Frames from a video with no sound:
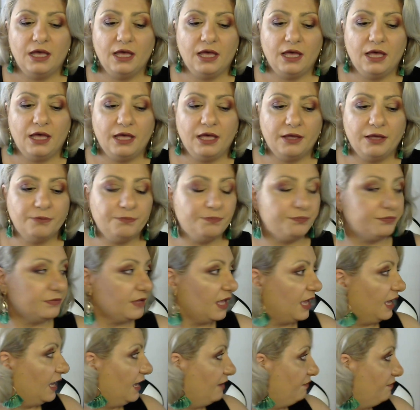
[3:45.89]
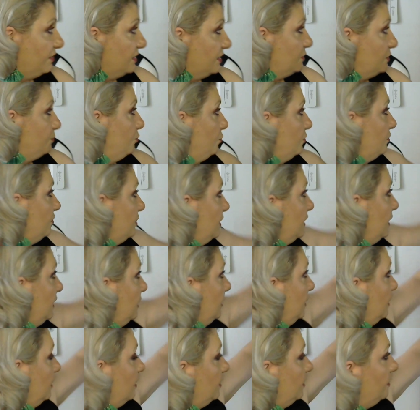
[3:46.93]
Um, I have this book
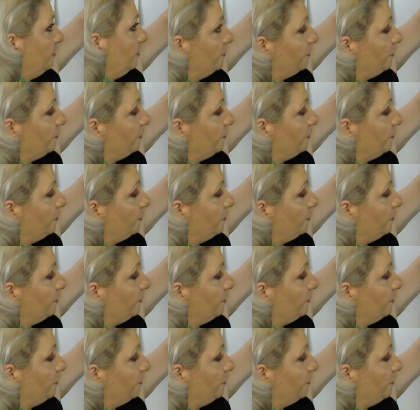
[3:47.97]
here.